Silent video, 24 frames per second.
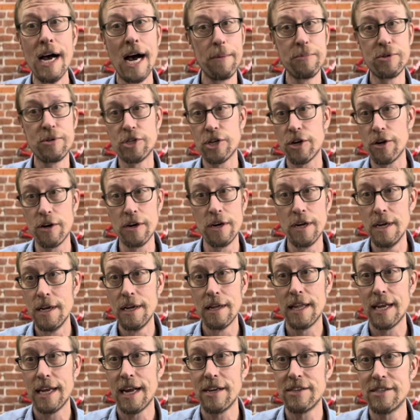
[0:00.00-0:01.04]
I'm sure,
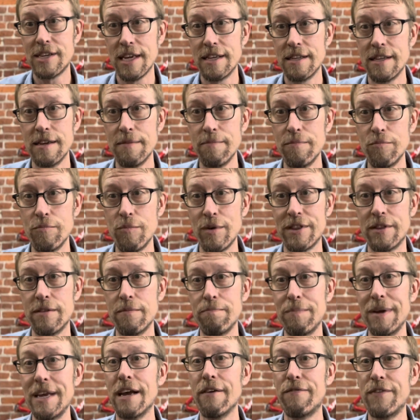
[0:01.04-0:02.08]
like I said, with
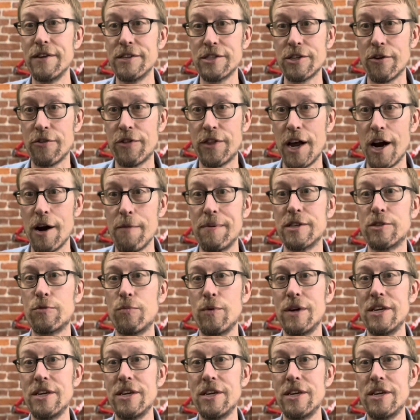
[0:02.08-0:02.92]
being a physical therapist,